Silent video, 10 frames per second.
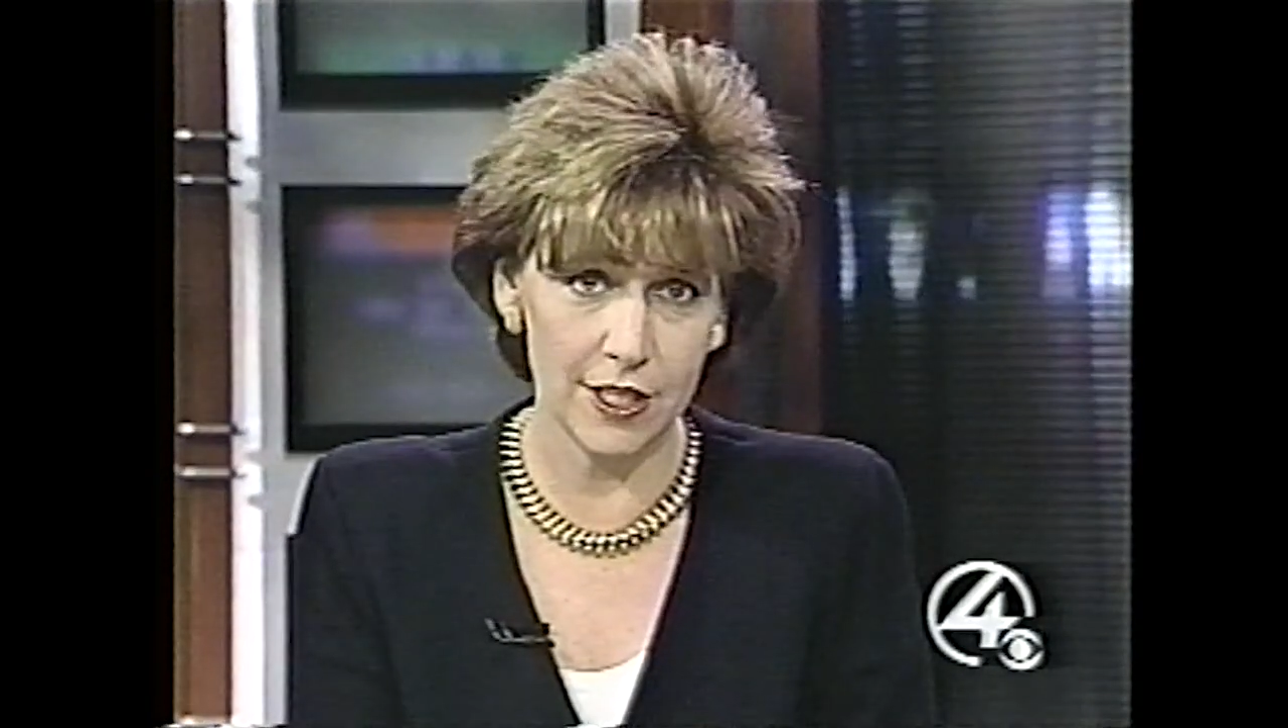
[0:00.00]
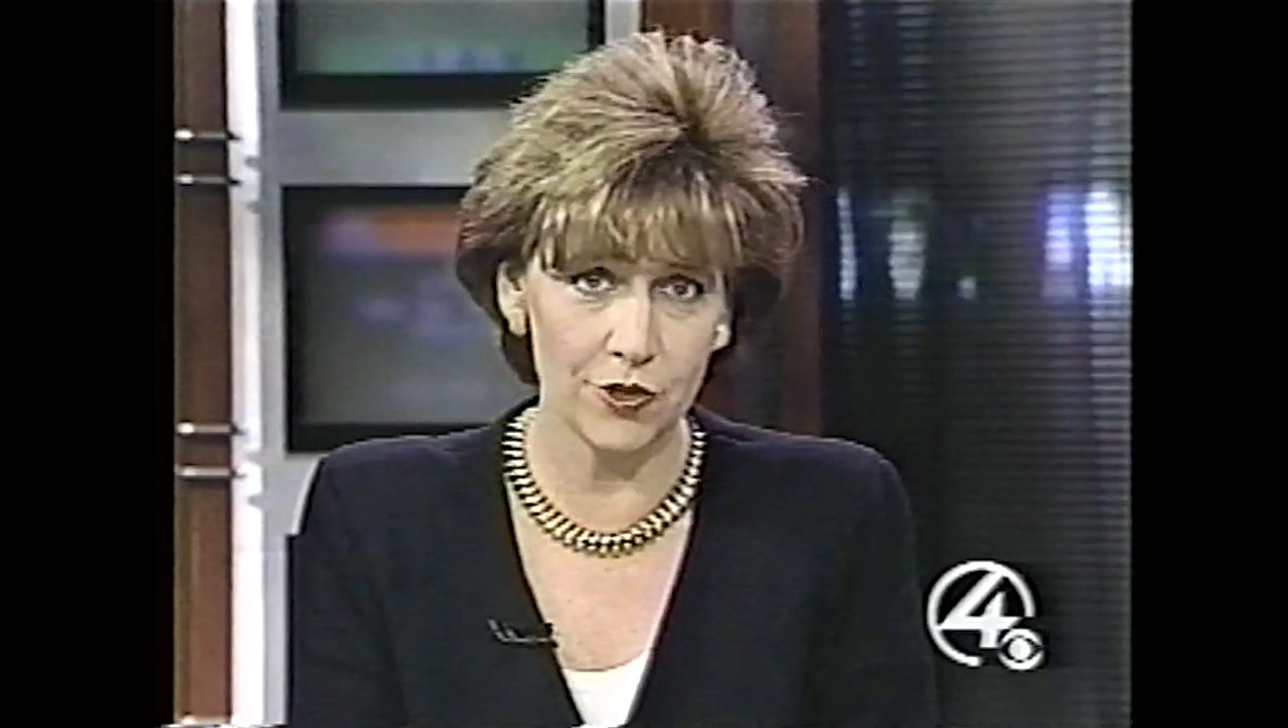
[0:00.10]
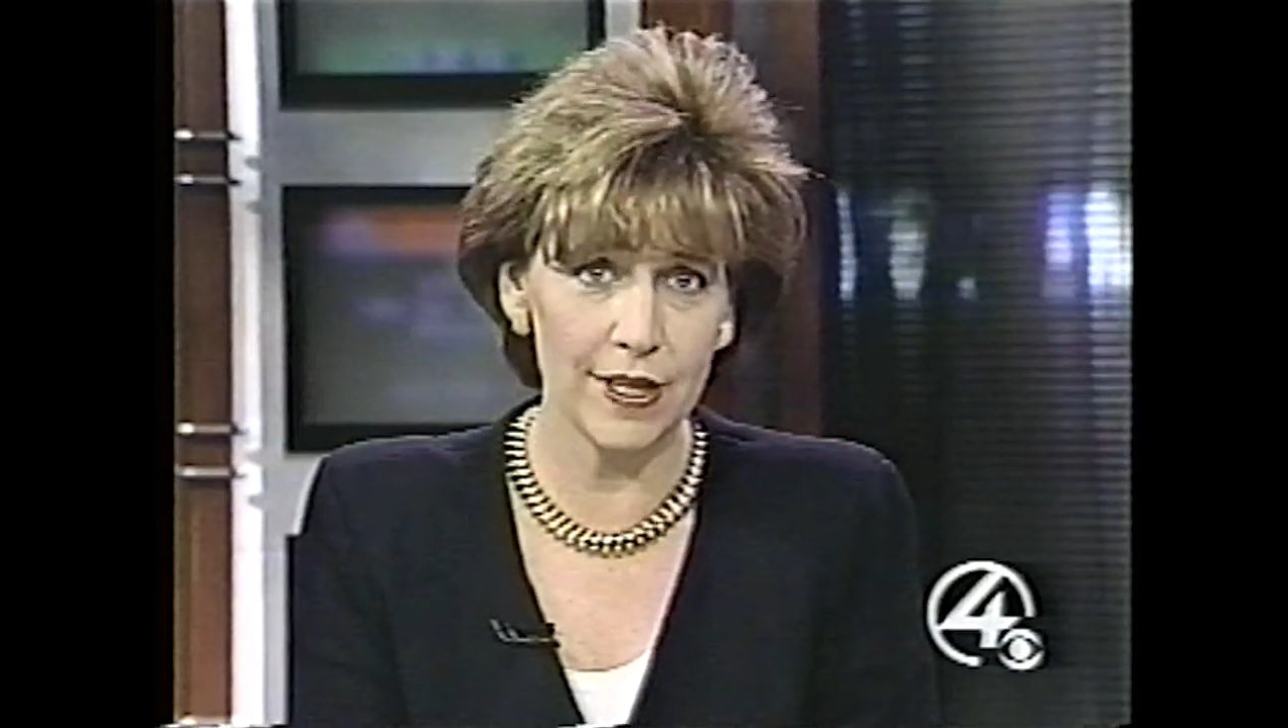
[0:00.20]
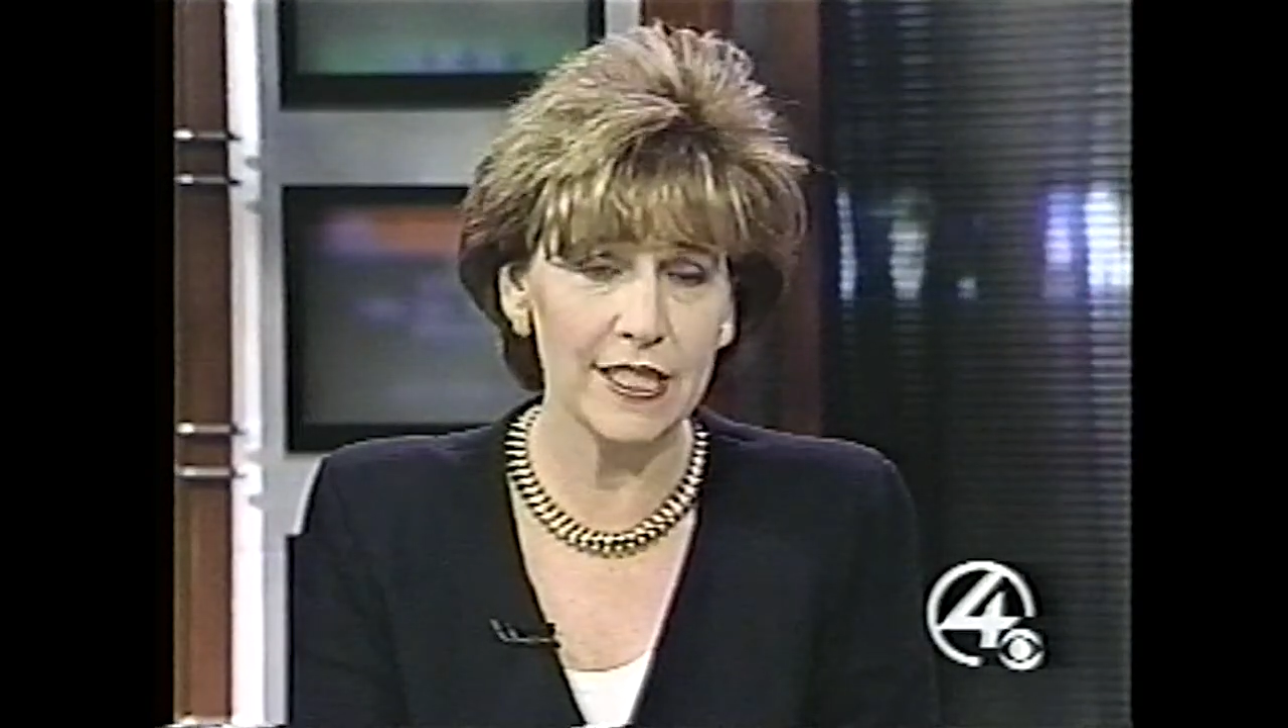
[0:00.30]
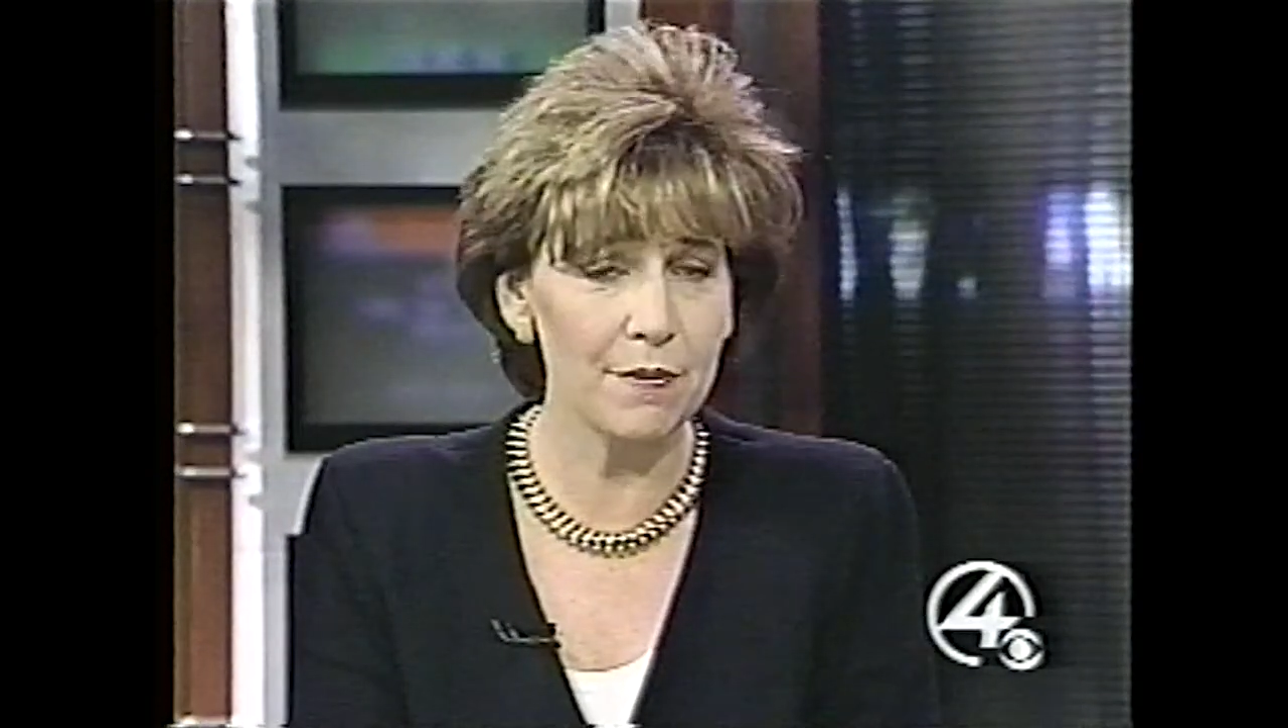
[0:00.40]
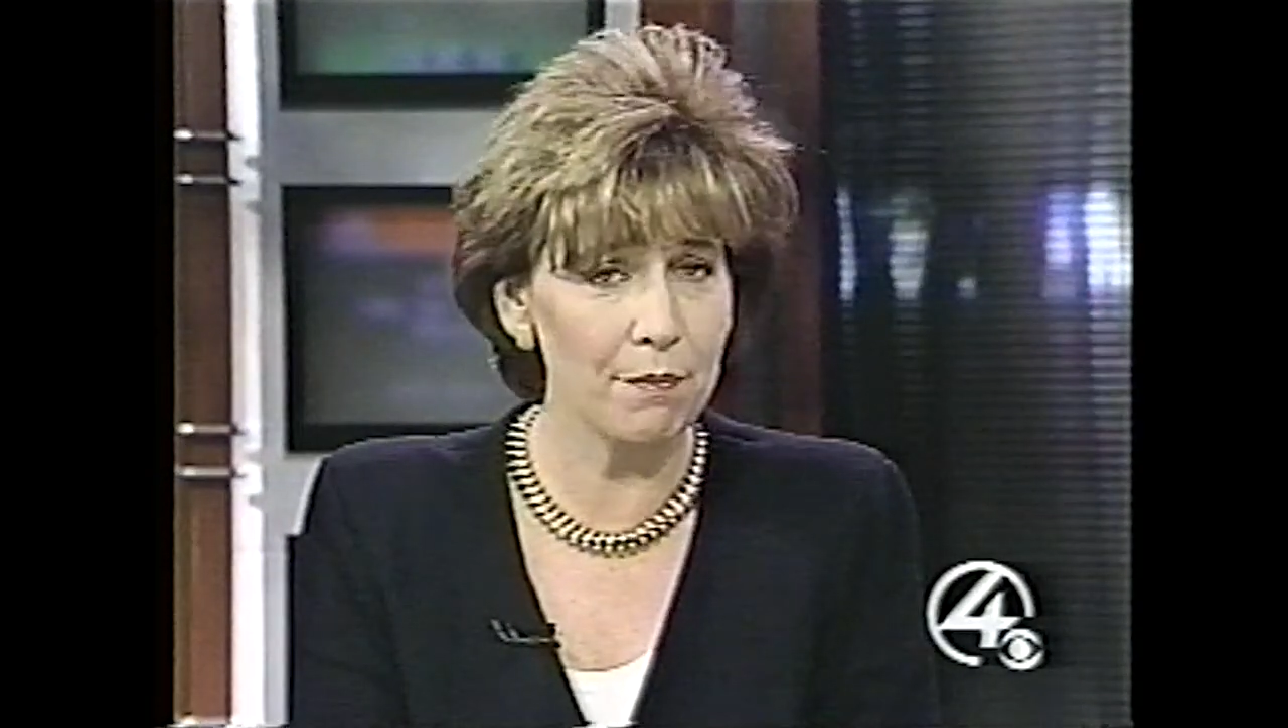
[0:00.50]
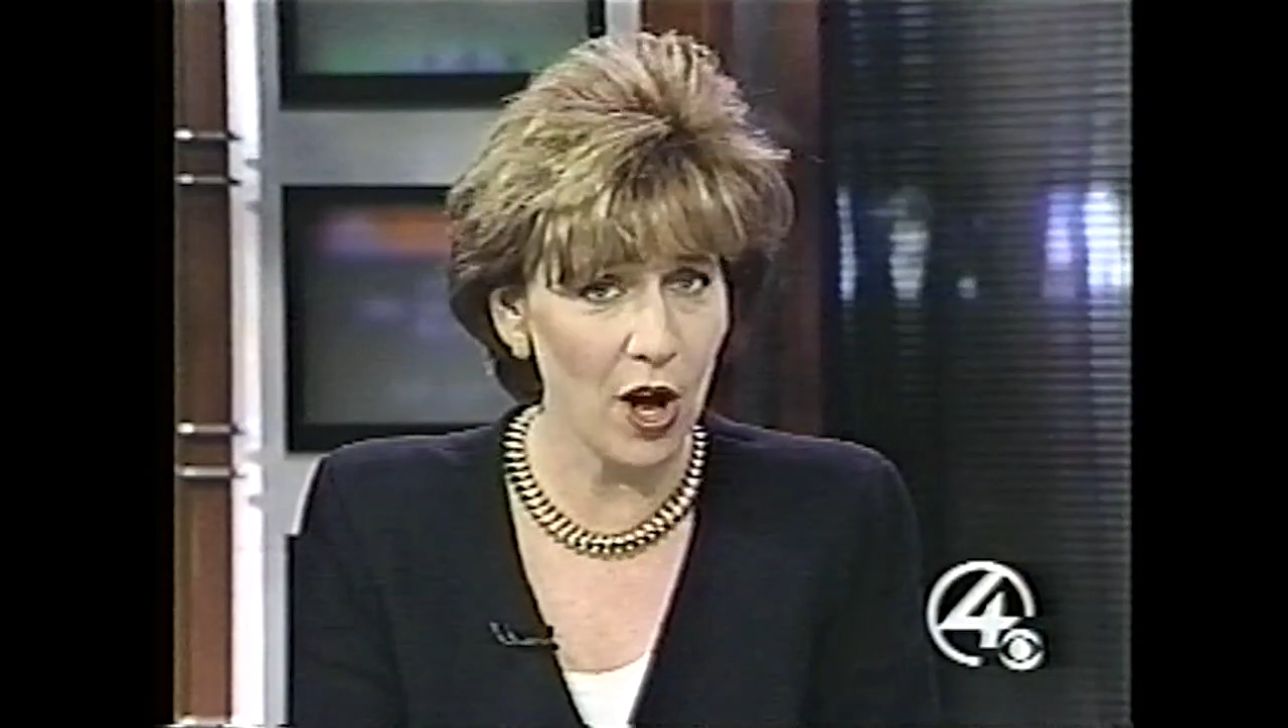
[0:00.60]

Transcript: the streets of